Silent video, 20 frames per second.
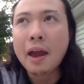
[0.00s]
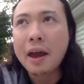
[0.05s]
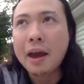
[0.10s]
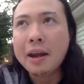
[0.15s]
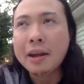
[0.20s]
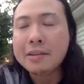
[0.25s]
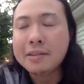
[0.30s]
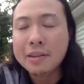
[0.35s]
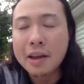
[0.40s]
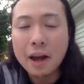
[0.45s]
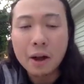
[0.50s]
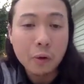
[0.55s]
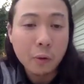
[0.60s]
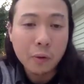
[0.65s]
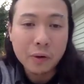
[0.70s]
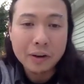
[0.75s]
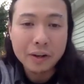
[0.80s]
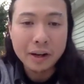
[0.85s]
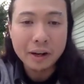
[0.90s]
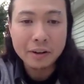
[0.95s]
And it's not
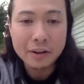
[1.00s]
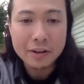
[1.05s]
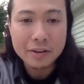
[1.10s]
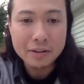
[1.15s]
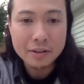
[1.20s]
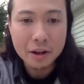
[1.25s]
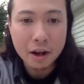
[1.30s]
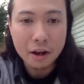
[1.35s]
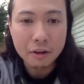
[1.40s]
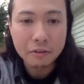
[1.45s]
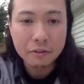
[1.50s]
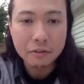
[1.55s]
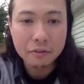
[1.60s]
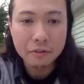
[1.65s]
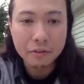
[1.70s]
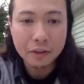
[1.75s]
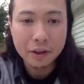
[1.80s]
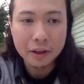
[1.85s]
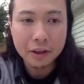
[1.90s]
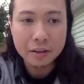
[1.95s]
ordinary stuff.
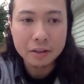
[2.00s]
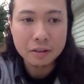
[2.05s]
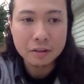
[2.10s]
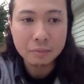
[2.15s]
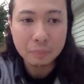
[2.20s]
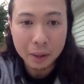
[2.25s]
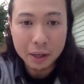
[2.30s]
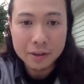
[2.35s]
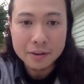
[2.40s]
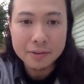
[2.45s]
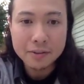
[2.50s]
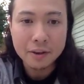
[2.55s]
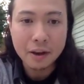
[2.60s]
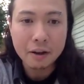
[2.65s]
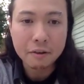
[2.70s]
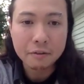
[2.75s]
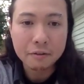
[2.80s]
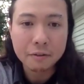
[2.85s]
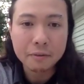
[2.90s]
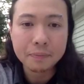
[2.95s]
It's big
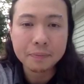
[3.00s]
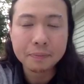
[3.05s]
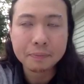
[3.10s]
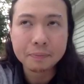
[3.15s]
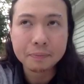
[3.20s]
stuff.